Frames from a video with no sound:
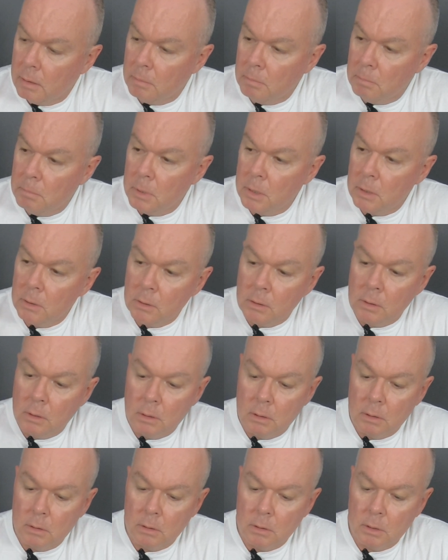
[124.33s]
ml
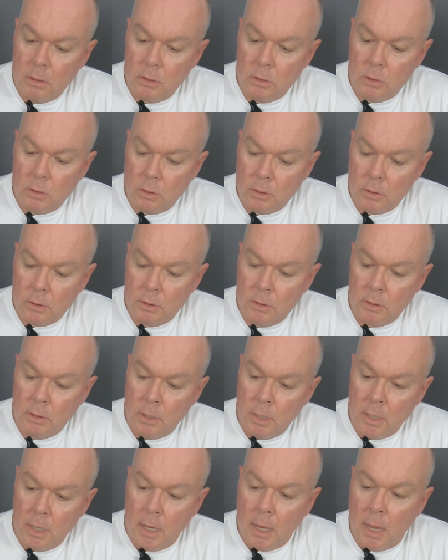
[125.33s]
this size,
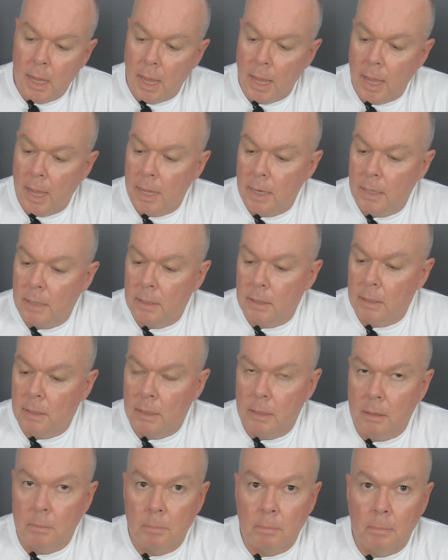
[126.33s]
and
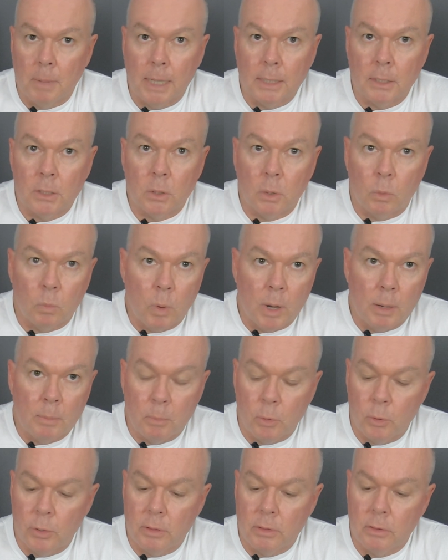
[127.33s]
it makes
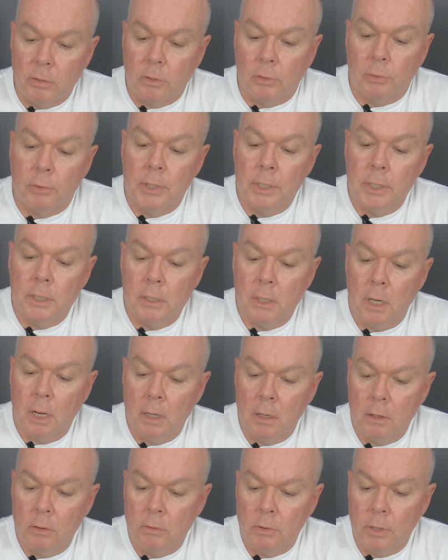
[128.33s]
1.3
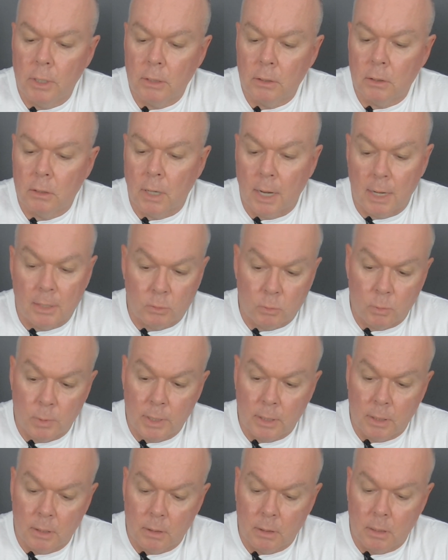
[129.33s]
standard drinks. Last
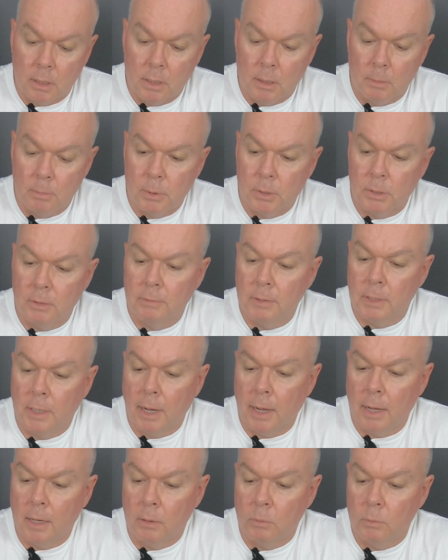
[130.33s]
week the Pacific
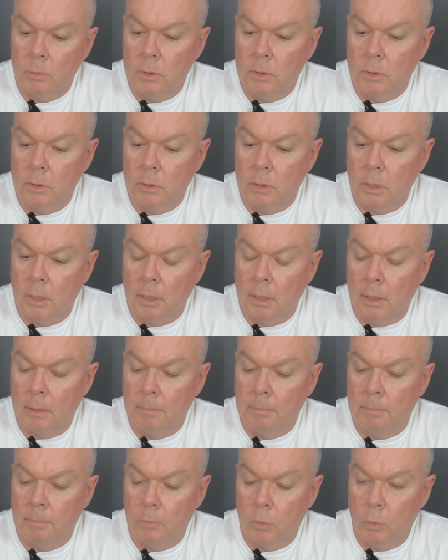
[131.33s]
Ale was,
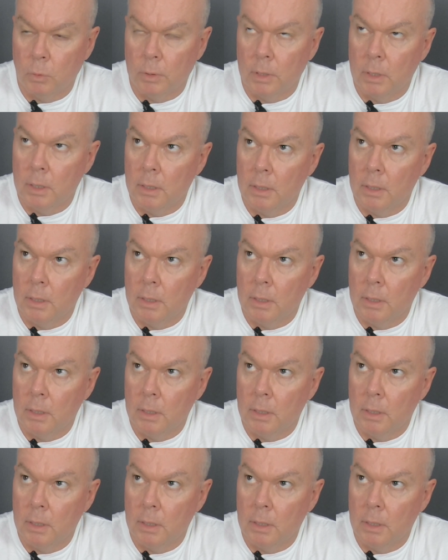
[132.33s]
what